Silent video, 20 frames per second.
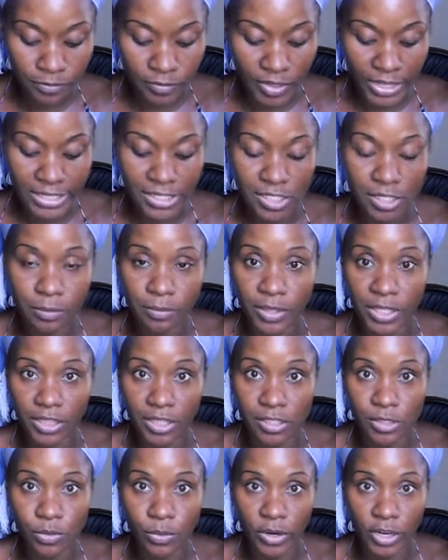that's something
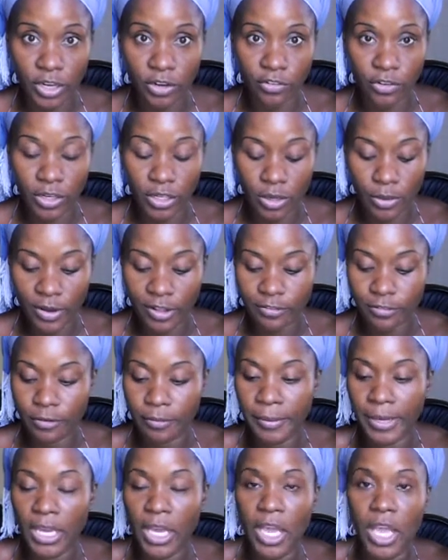that's working really well for
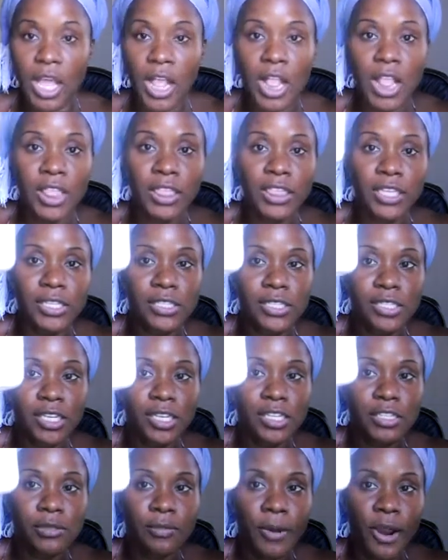me. This
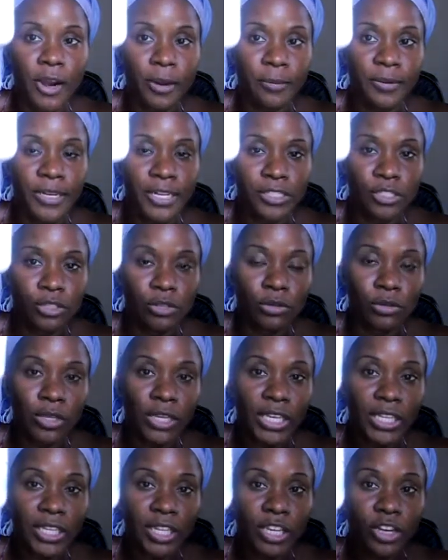is my Badescu
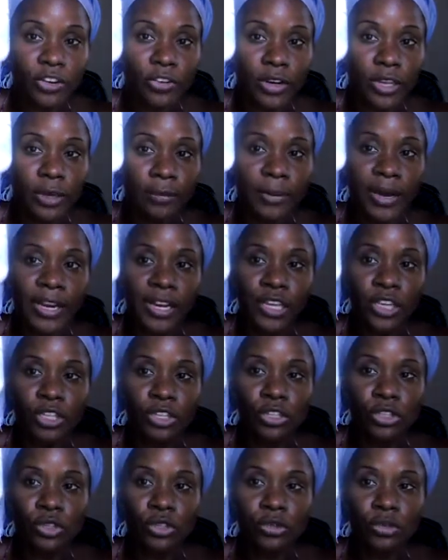Healing Cream, and I
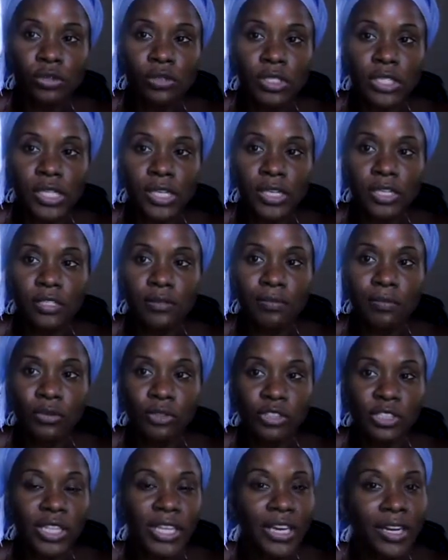use this
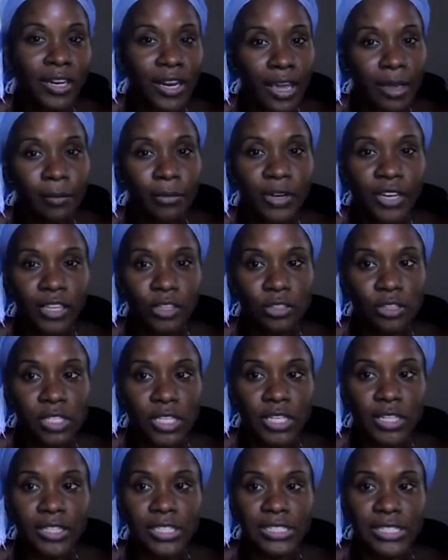mostly at night, but I use
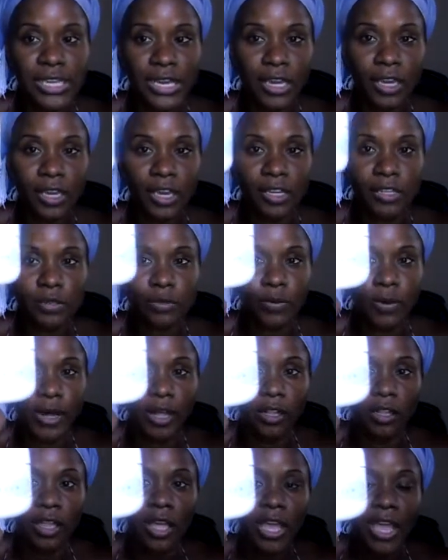it in the day as
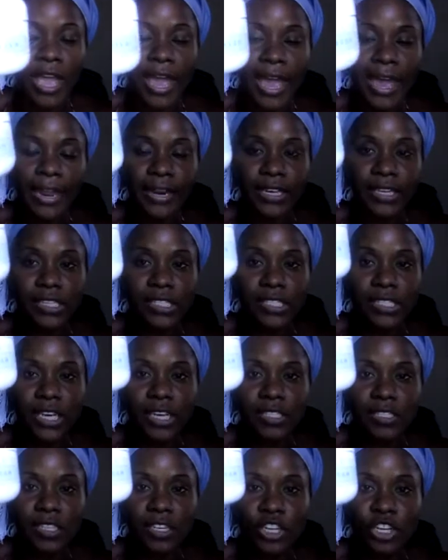well. And it
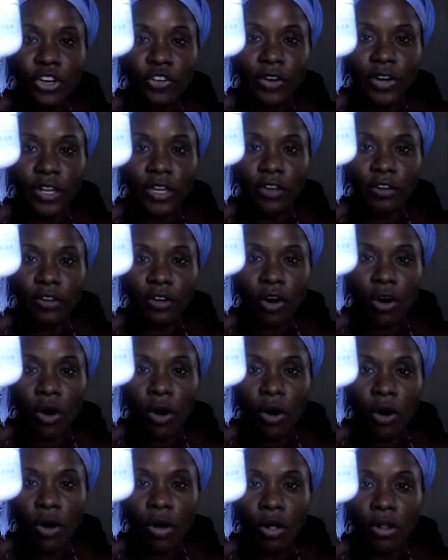contains an ingredient
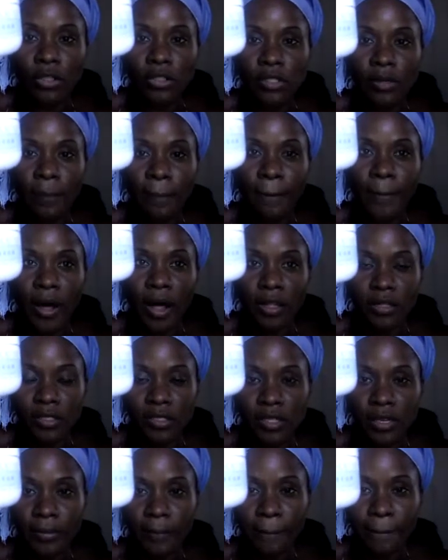called
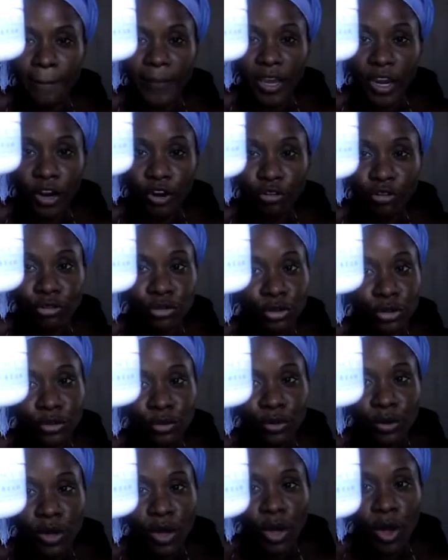Balsam
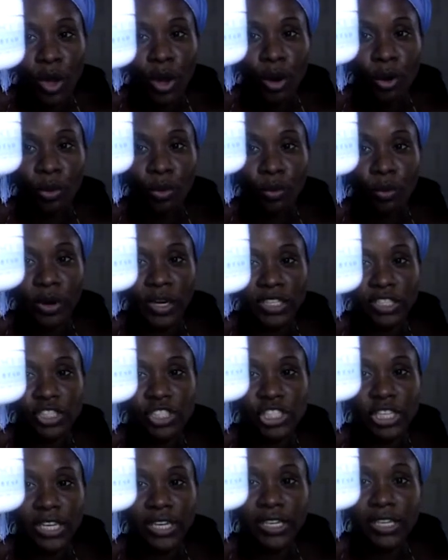Peru,
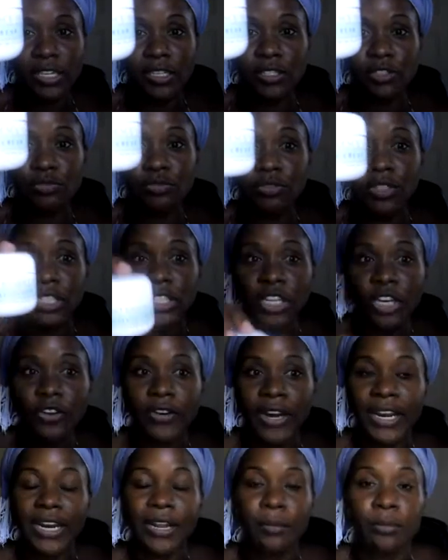which is really
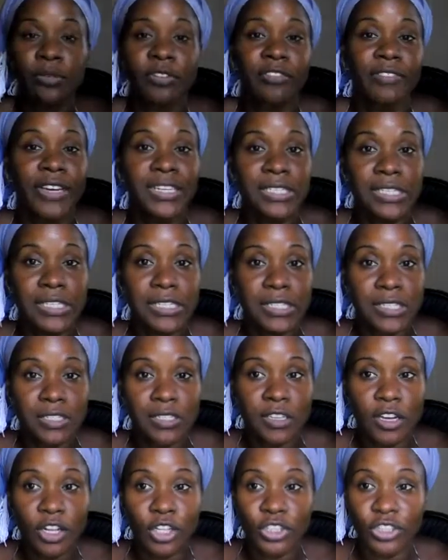great at preventing
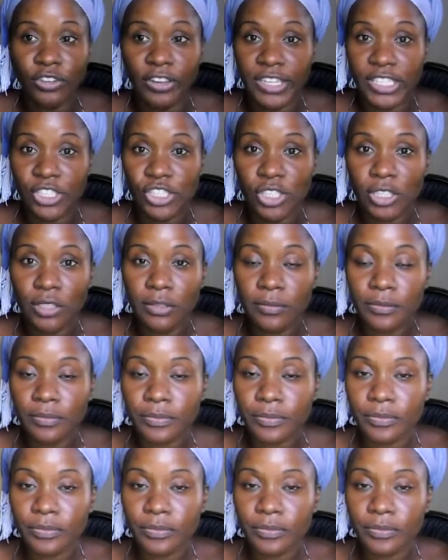discoloration.